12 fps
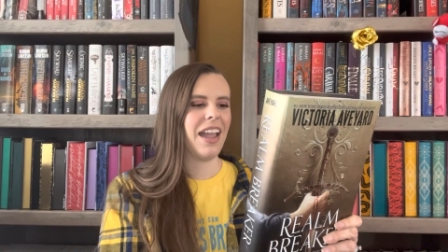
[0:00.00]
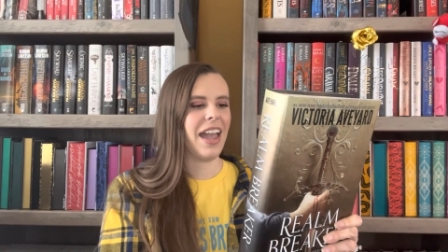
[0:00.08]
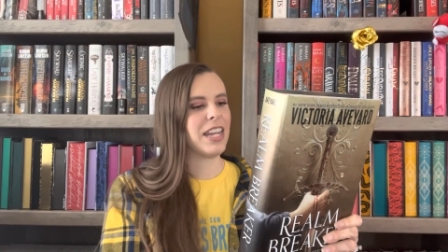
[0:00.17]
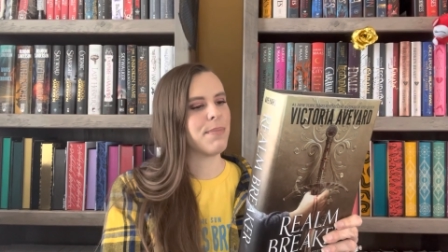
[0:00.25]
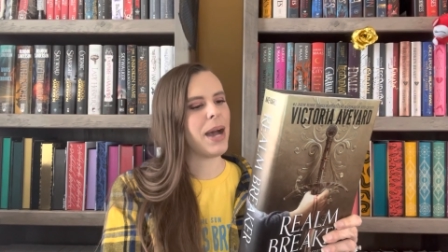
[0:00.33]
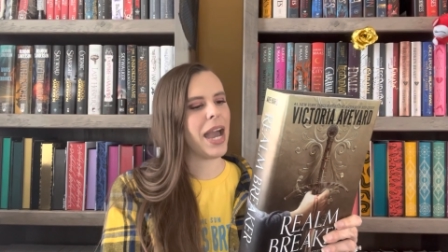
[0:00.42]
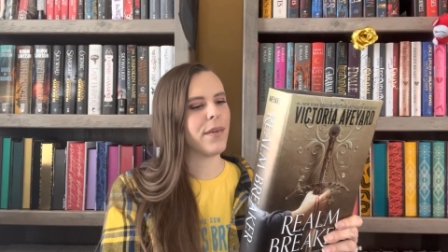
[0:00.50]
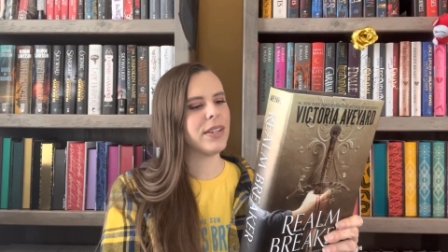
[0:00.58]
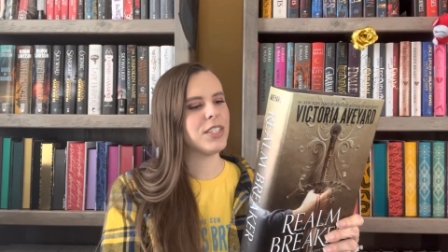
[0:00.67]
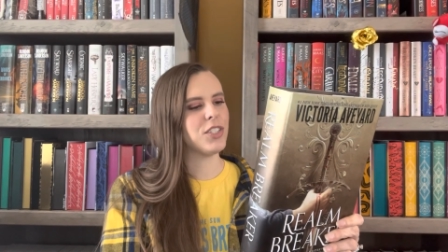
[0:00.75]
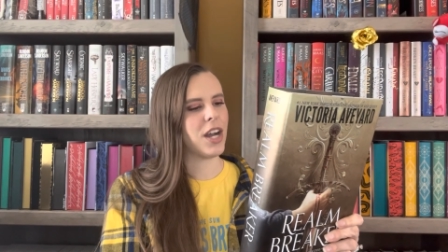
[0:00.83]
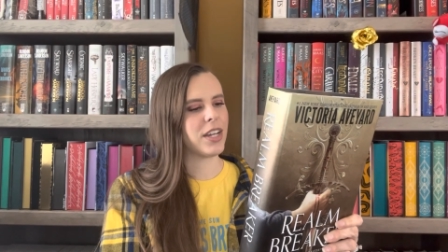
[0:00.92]
and a
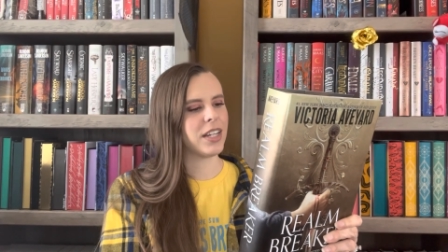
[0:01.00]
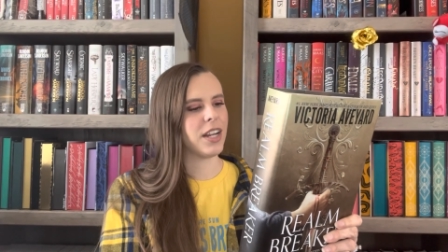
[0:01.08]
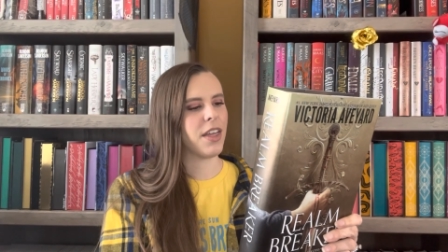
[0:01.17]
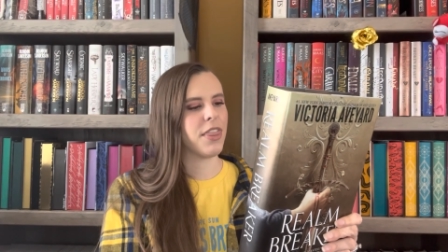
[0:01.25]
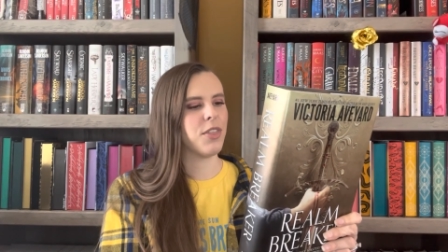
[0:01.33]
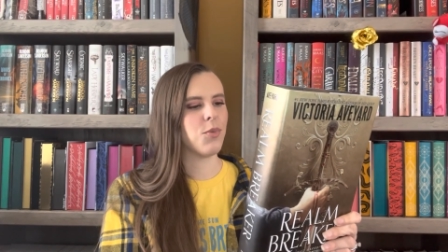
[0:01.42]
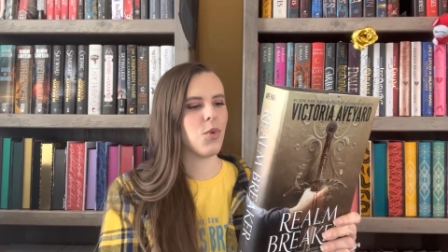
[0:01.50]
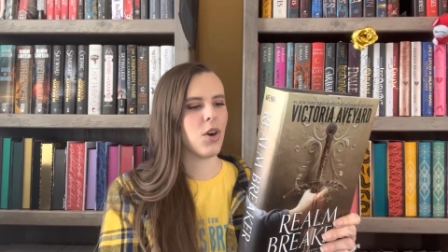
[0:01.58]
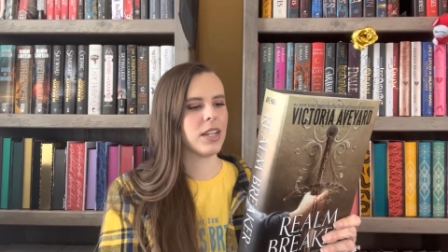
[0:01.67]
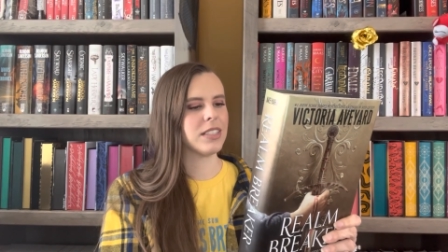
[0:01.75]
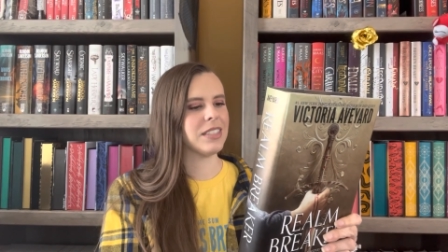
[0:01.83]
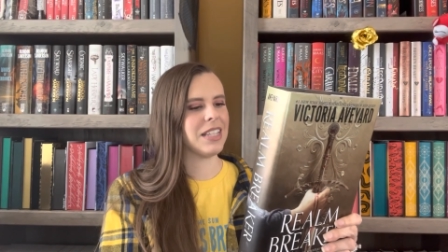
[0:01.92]
pirate's daughter, the
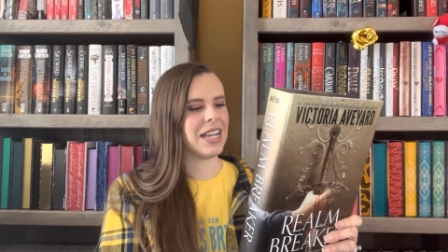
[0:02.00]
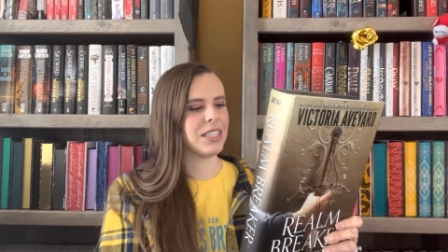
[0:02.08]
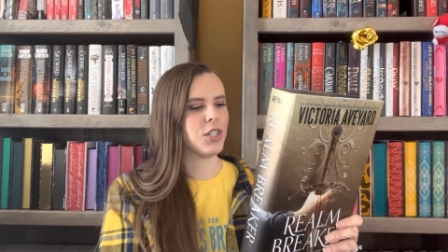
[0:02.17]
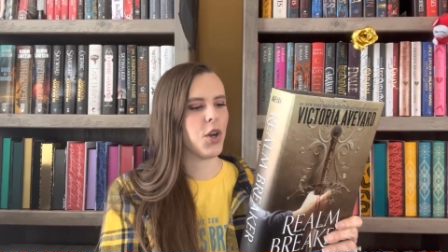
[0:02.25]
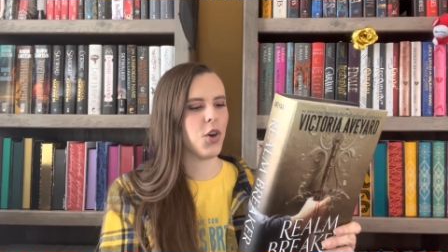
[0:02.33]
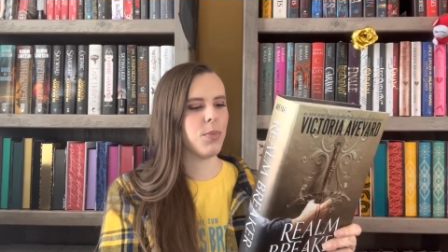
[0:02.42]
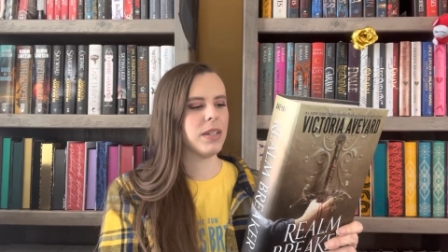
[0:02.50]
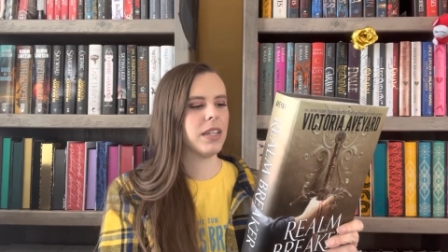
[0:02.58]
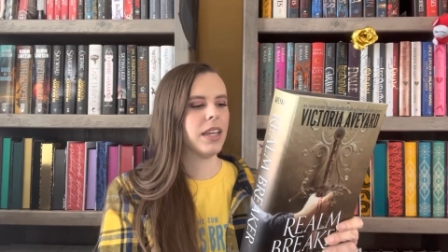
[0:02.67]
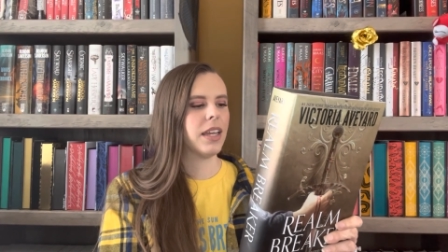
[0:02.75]
war's last hope.